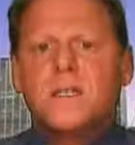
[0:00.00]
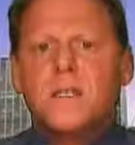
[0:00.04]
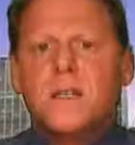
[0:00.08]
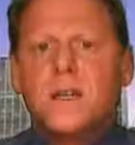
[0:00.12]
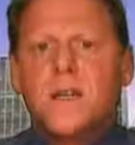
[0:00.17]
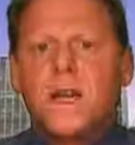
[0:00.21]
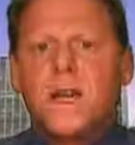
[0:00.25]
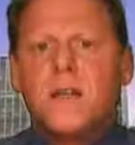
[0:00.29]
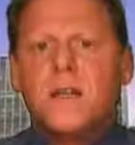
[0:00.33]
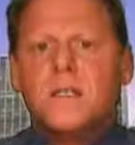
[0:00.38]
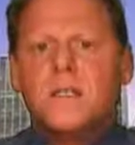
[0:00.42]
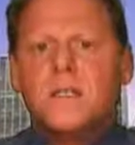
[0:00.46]

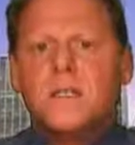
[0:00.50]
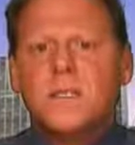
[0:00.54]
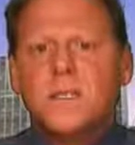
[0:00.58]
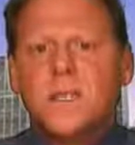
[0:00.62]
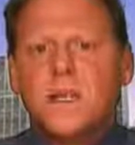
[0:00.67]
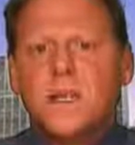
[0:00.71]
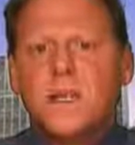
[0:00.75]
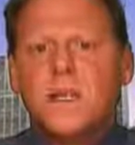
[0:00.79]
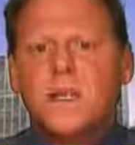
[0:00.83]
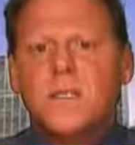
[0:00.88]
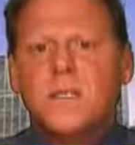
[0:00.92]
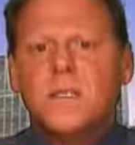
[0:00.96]
T,
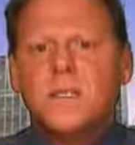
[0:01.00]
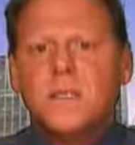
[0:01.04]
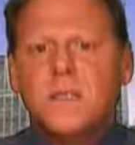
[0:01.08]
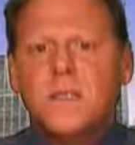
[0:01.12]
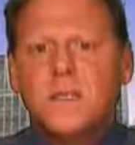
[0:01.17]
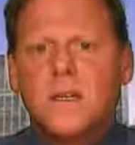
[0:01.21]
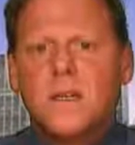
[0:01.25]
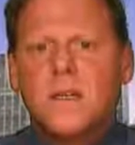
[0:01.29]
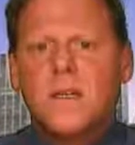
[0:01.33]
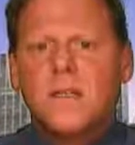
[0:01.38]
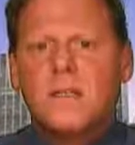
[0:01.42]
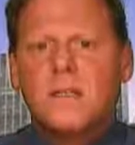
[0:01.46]
t,
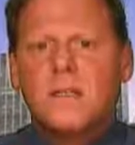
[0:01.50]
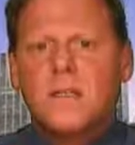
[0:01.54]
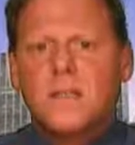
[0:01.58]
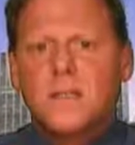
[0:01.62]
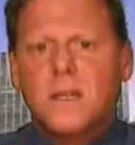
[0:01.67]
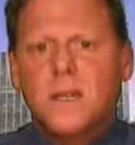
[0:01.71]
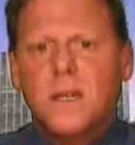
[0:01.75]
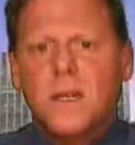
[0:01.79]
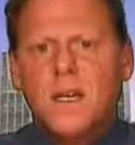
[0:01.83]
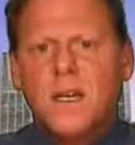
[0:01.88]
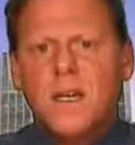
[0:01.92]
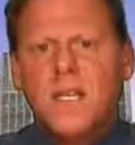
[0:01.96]
d,
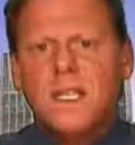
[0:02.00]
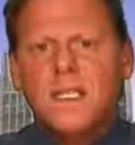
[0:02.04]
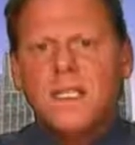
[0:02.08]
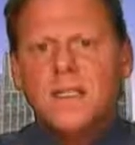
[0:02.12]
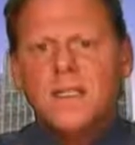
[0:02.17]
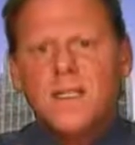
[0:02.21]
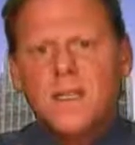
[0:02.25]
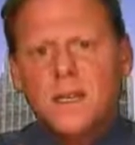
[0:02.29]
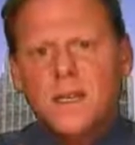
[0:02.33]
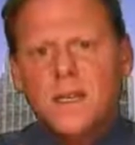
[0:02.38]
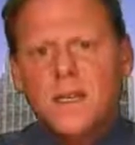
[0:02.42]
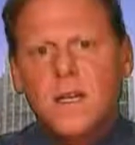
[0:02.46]
d,
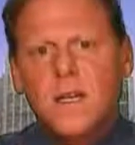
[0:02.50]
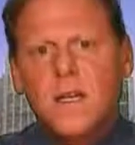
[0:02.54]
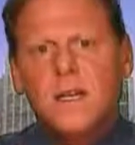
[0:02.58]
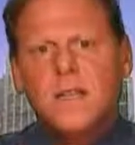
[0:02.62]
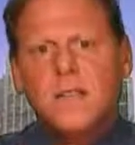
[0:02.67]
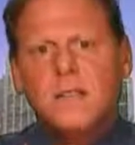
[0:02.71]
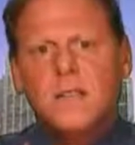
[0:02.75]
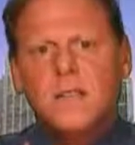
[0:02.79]
d,